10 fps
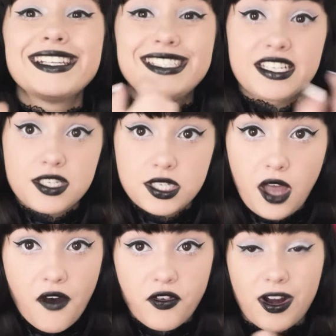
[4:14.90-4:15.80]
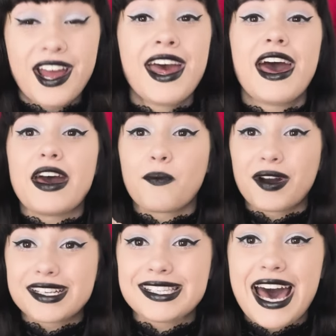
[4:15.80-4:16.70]
discover. And
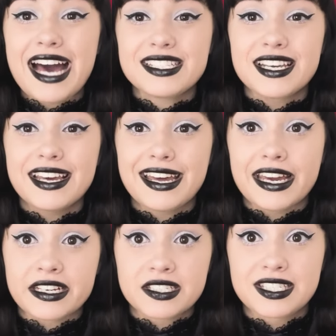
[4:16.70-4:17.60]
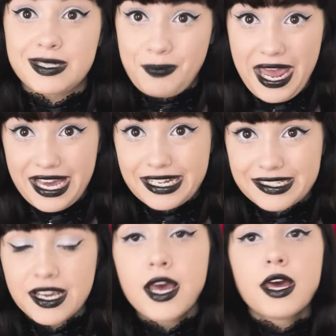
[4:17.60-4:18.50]
what is that?
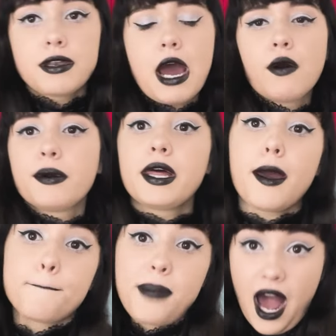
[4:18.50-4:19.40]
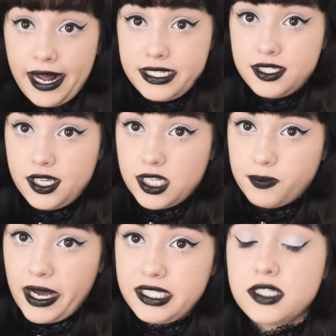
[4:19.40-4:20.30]
Expand. Now, when we look at Pisces,
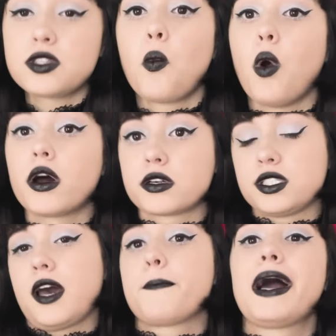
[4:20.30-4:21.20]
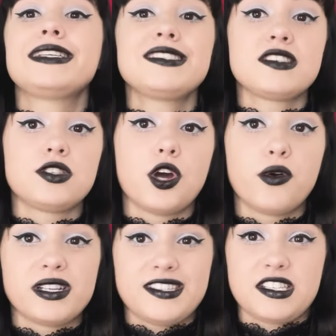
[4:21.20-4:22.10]
Pisces is a water sign. Pisces is
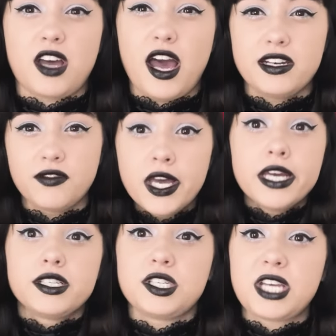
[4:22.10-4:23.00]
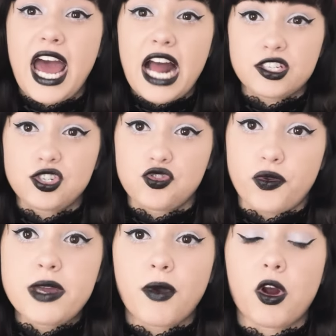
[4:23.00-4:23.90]
known as this kind of detached
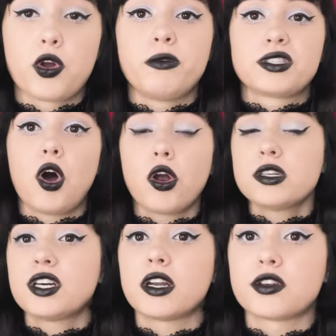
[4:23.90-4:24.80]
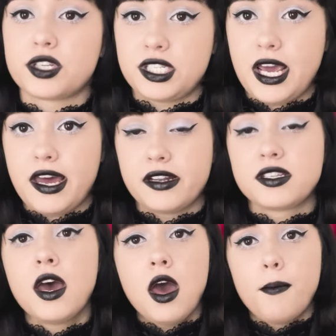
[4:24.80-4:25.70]
dreamer who is hard to understand,
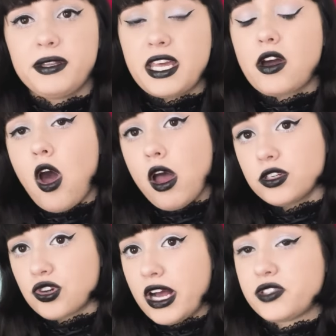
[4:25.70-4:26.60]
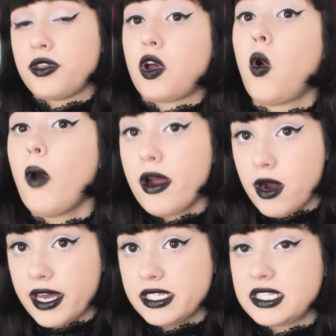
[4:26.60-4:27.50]
but they contrast with
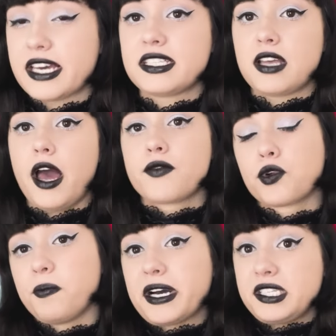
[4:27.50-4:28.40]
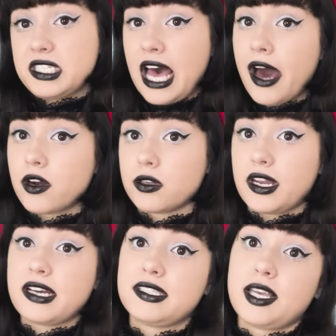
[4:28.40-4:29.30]
Aquarius, a sign ruled by Saturn that
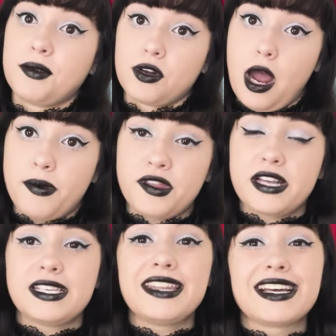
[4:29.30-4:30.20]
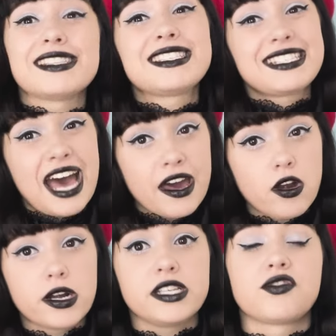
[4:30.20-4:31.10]
has similar epithets, in that
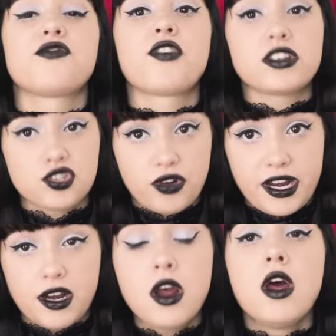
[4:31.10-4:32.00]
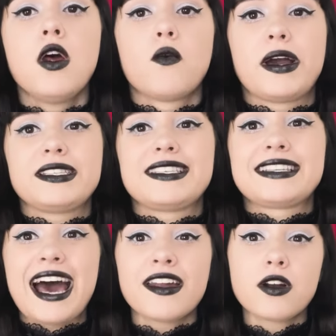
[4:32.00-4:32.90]
Saturn is frustrated, right?
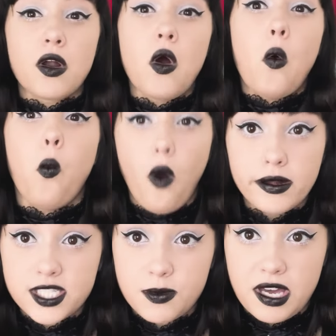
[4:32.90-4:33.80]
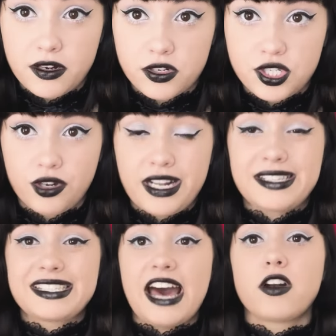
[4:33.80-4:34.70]
Saturn wants to be understood, and
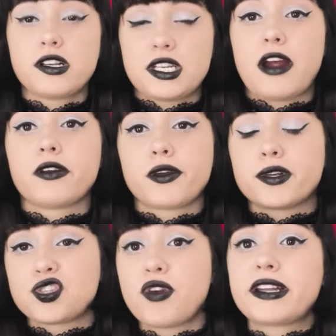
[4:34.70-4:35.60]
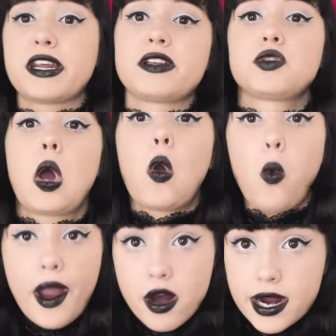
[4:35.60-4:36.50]
Saturn is inherently restricted. And so
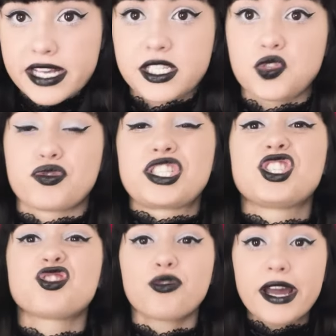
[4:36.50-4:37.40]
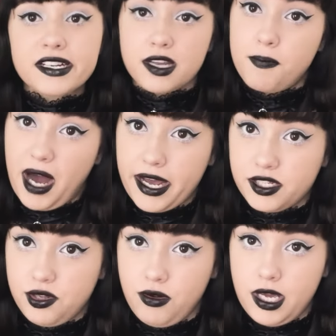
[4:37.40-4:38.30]
Aquarius is restricted by
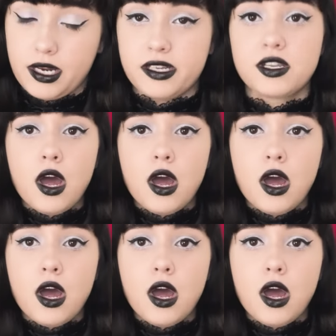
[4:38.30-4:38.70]
its uniqueness,